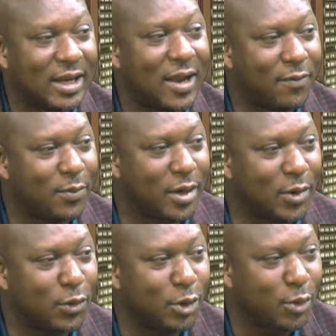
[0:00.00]
everybody
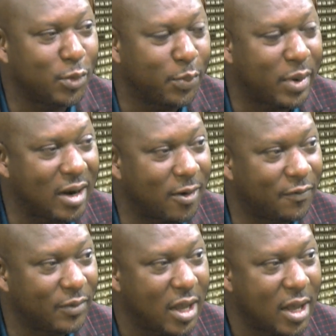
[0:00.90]
will not be part
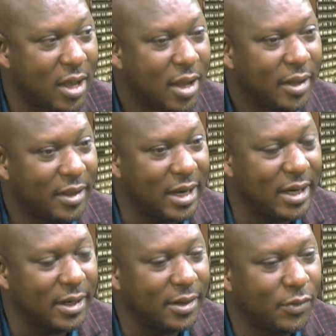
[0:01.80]
of.
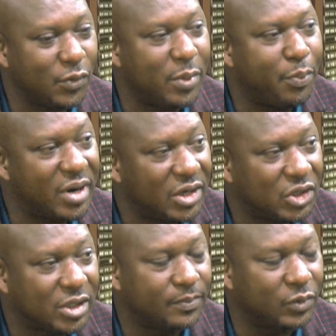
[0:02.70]
Then we
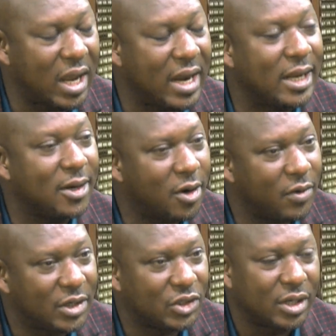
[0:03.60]
preach and
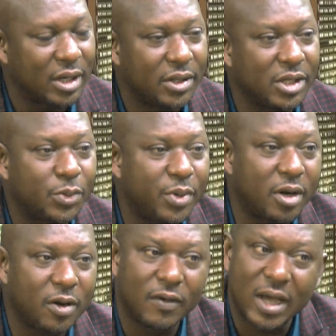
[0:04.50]
encourage the
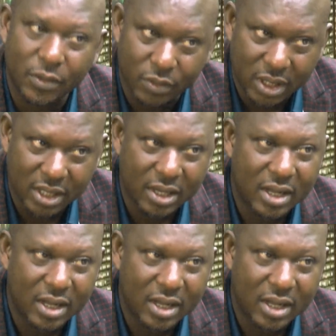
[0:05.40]
spirit of hard work.